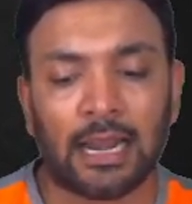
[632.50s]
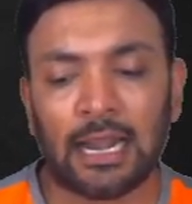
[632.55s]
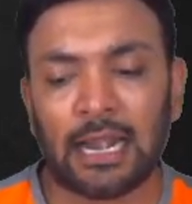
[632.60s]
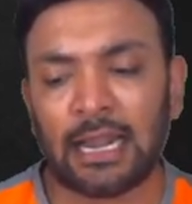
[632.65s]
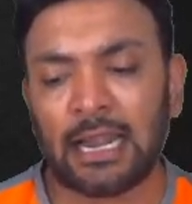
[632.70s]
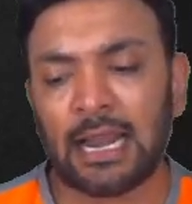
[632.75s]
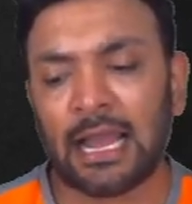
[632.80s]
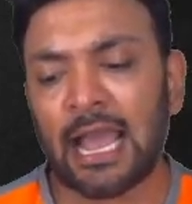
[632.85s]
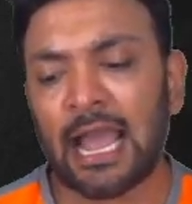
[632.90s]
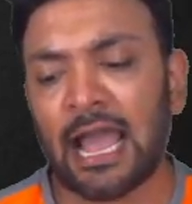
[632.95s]

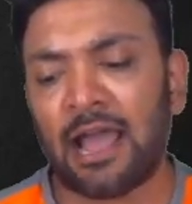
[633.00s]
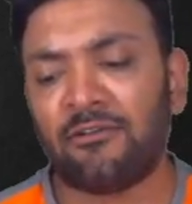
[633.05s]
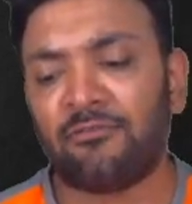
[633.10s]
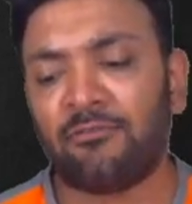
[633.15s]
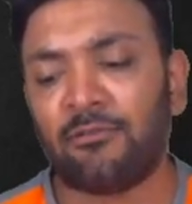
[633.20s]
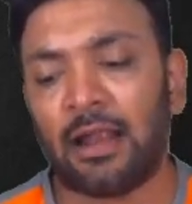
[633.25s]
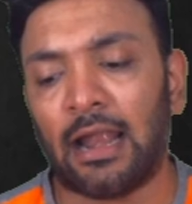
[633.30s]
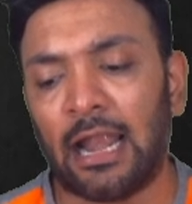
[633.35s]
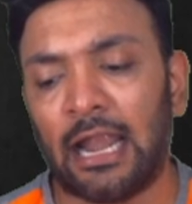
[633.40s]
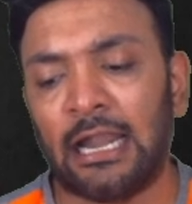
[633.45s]
and I have
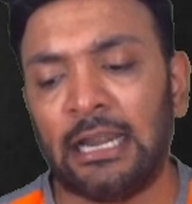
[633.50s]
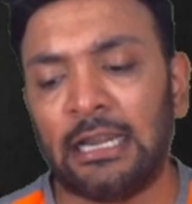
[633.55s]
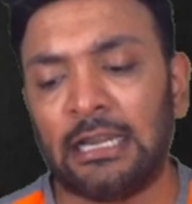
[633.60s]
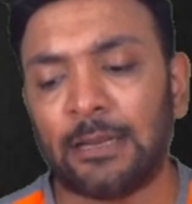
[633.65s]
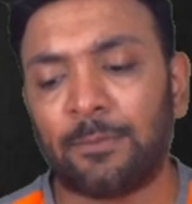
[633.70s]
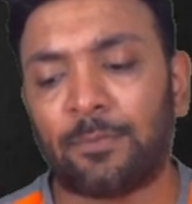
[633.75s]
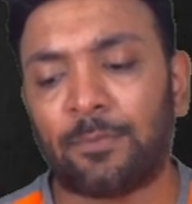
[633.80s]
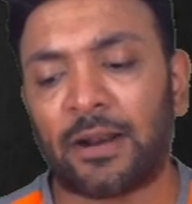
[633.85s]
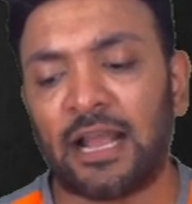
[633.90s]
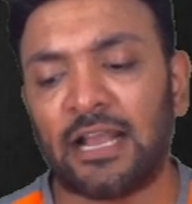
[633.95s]

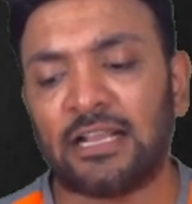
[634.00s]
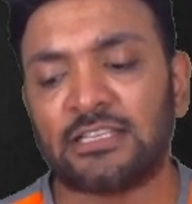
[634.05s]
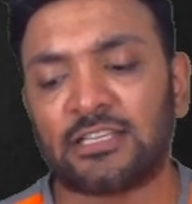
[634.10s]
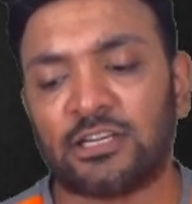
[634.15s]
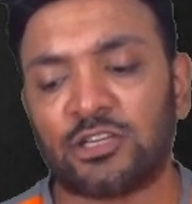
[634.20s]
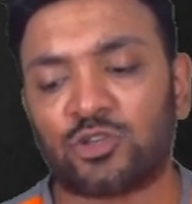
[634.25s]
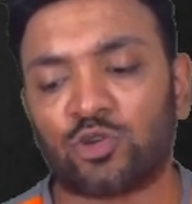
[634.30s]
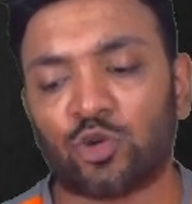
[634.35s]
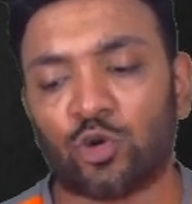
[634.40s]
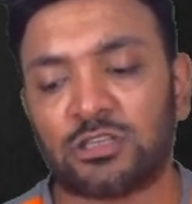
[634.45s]
enterprise
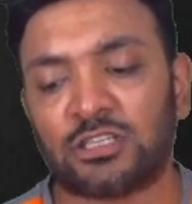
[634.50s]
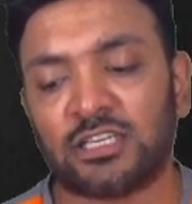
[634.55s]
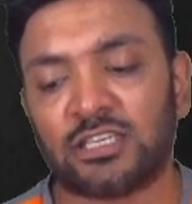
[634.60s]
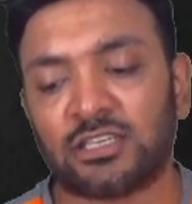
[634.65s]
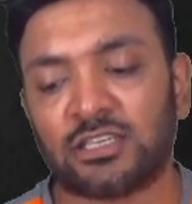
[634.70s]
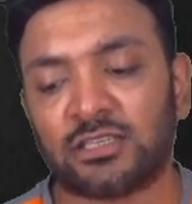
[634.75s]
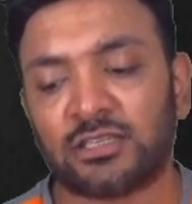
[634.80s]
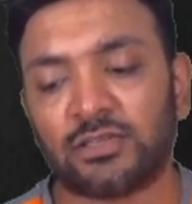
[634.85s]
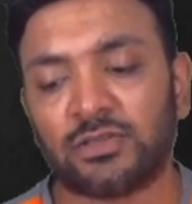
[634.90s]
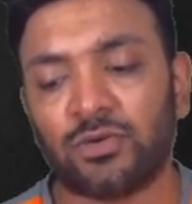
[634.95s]

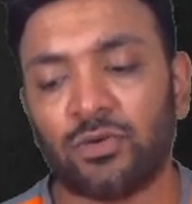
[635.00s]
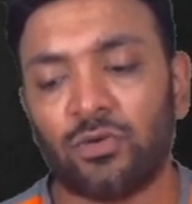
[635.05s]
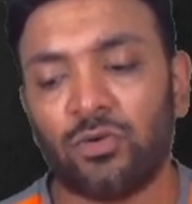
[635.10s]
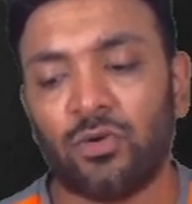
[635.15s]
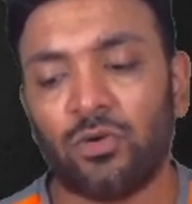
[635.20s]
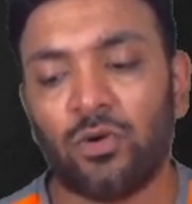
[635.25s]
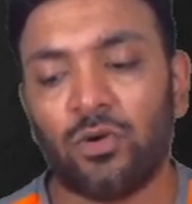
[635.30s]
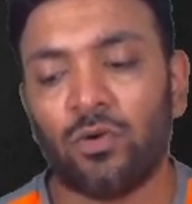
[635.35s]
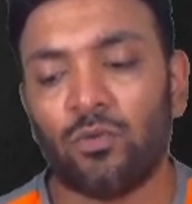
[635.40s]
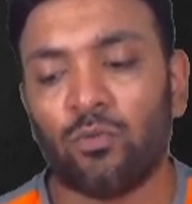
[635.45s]
resources.
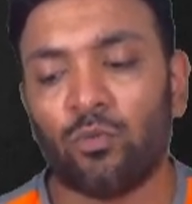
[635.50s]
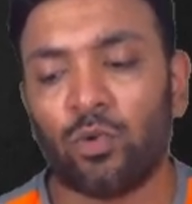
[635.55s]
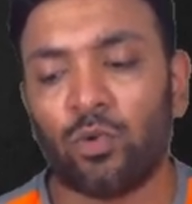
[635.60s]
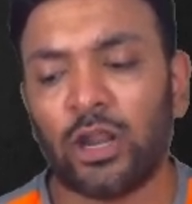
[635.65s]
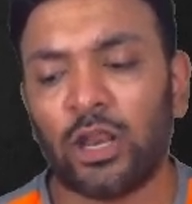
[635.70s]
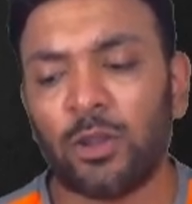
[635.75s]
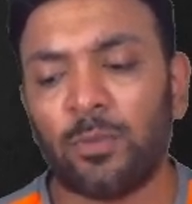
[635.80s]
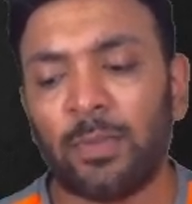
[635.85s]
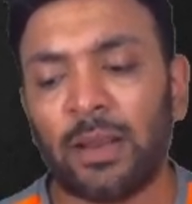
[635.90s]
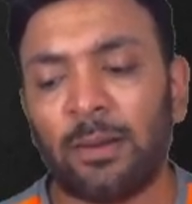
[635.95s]
What
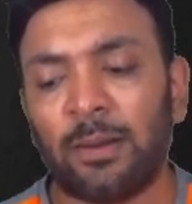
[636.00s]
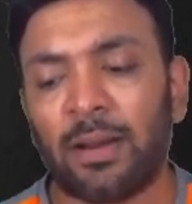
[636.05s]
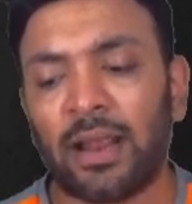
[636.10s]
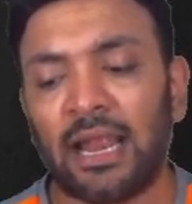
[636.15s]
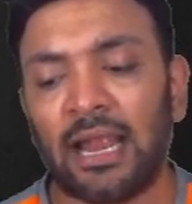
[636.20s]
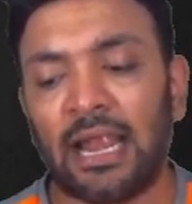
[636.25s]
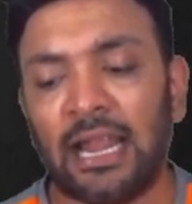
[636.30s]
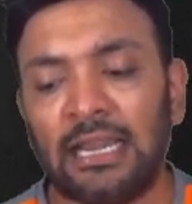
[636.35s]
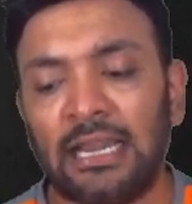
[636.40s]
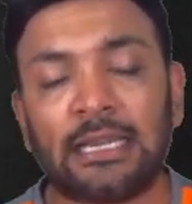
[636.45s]
do you mean
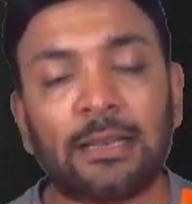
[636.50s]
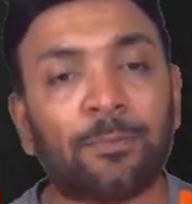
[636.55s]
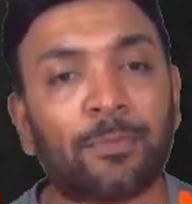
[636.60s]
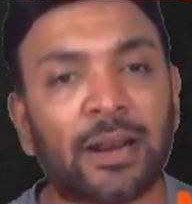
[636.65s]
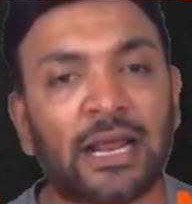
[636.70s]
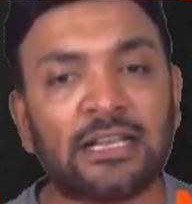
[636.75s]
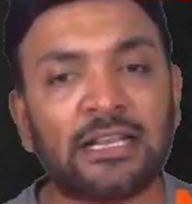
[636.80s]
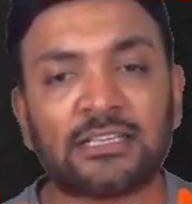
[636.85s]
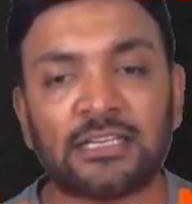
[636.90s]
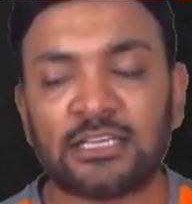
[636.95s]
by
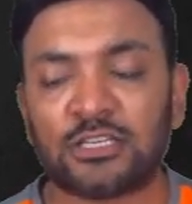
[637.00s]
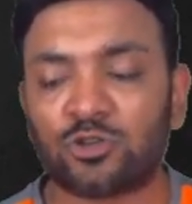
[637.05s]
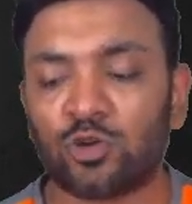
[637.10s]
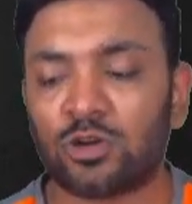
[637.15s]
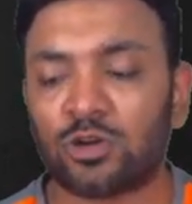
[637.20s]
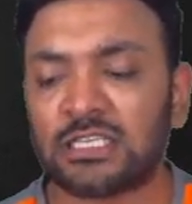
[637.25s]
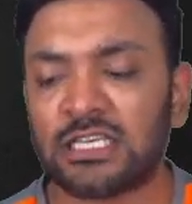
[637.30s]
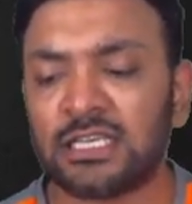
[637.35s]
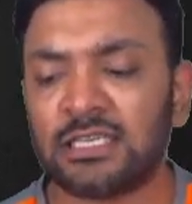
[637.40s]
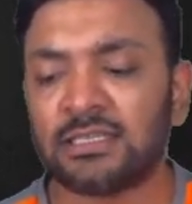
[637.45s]
enterprise
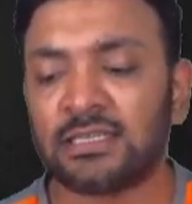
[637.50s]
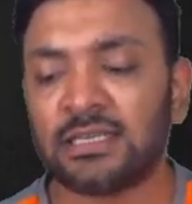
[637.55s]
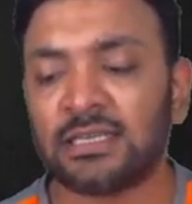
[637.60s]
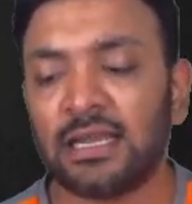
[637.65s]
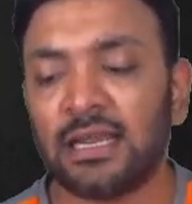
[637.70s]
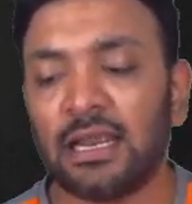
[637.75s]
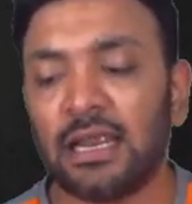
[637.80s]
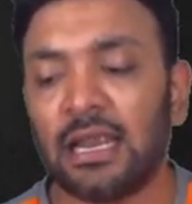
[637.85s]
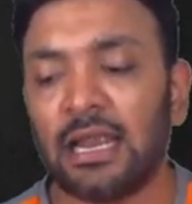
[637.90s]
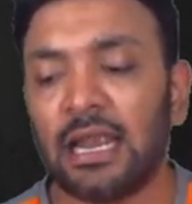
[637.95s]
resources?
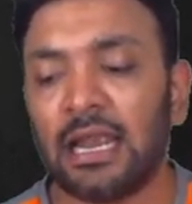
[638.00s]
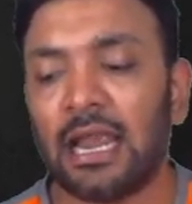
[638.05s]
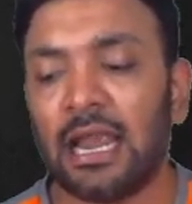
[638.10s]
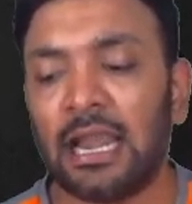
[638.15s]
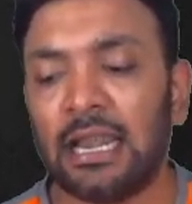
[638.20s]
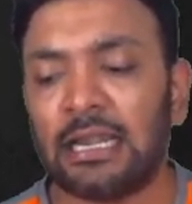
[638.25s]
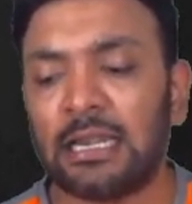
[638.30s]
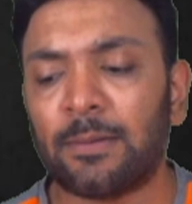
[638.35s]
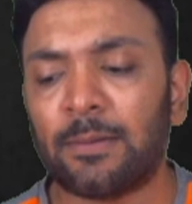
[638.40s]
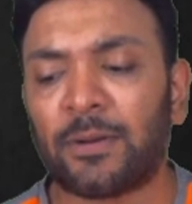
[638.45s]

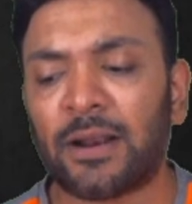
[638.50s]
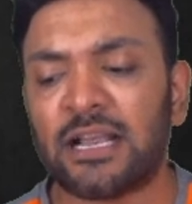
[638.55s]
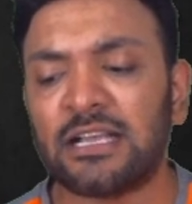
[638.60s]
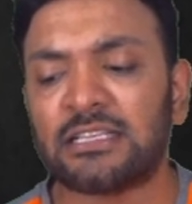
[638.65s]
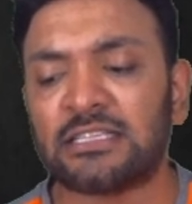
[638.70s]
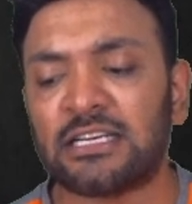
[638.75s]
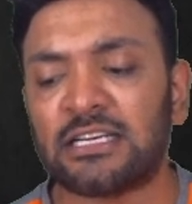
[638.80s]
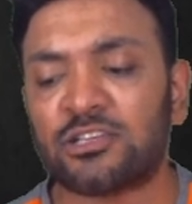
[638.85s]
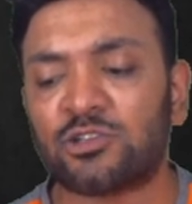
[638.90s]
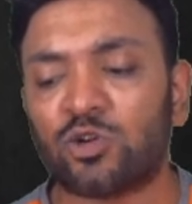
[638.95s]

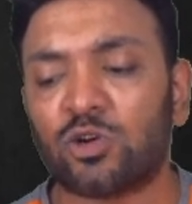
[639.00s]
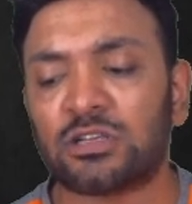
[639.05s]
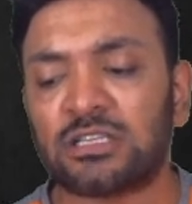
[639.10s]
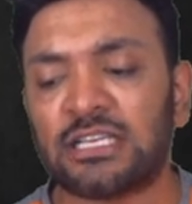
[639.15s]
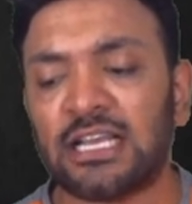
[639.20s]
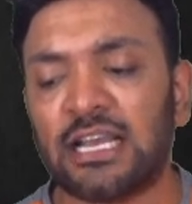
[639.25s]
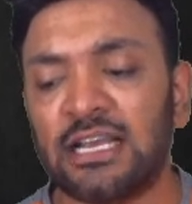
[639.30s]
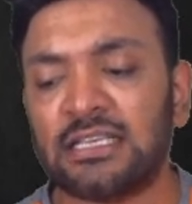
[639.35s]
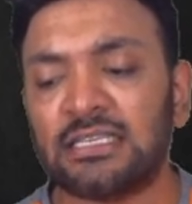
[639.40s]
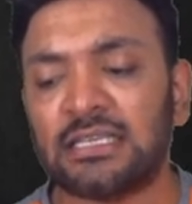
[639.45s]
Enterprise
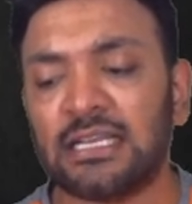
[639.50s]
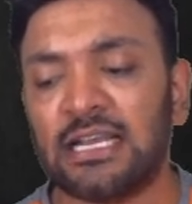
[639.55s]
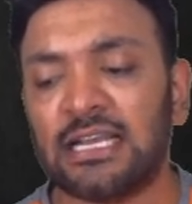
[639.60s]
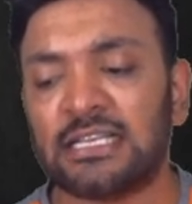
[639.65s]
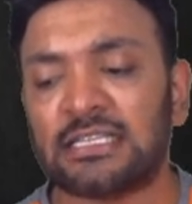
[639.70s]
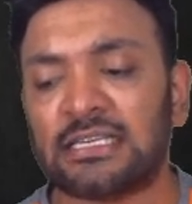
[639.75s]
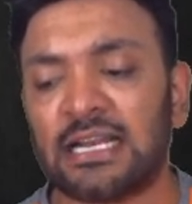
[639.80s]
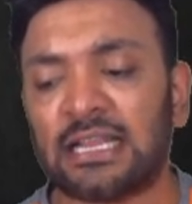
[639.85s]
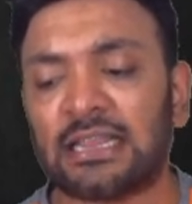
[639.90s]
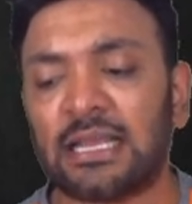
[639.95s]
resources
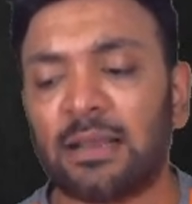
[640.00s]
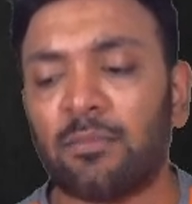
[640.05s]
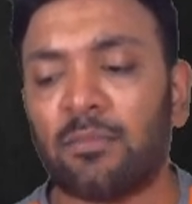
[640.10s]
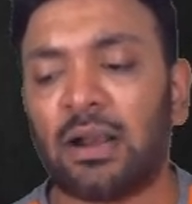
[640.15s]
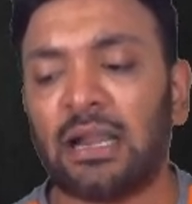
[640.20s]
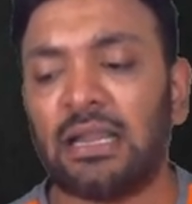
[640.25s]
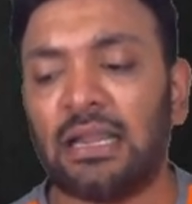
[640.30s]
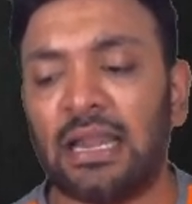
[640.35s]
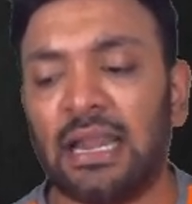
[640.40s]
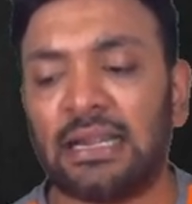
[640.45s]
is nothing
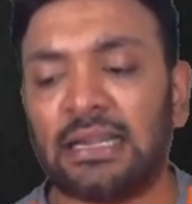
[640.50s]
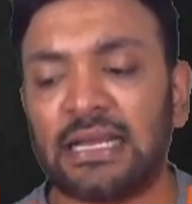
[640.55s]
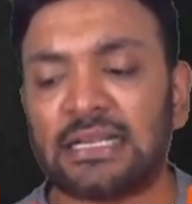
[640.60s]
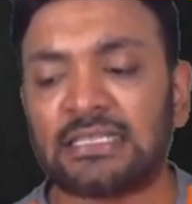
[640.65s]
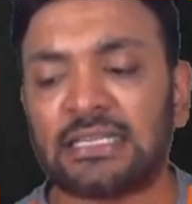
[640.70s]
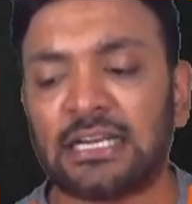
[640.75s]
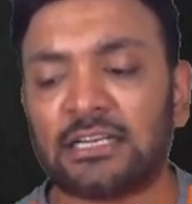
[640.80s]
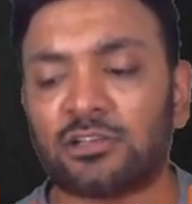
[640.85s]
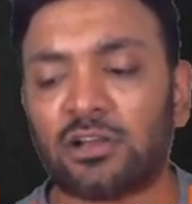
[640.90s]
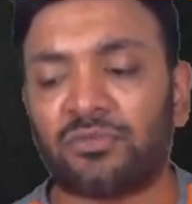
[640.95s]
but net
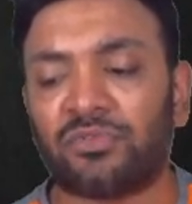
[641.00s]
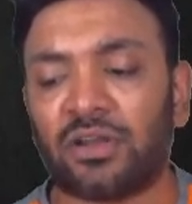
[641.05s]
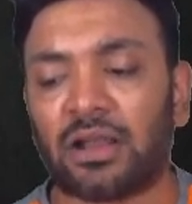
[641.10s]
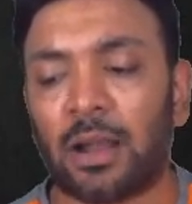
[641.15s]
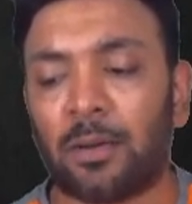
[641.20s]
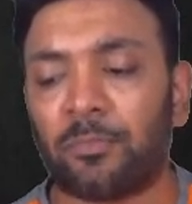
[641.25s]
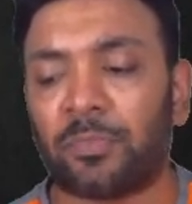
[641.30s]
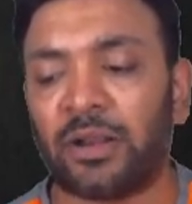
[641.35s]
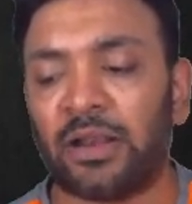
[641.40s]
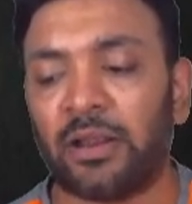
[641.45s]
assets of the
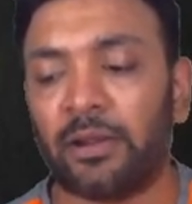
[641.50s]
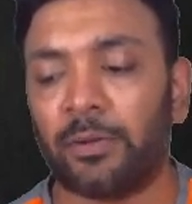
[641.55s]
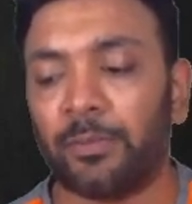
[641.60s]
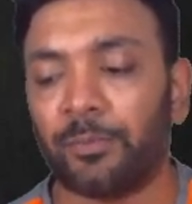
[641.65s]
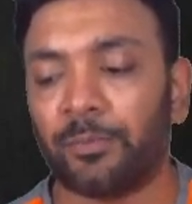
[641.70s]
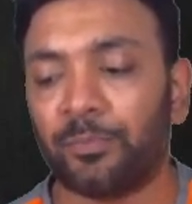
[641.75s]
company.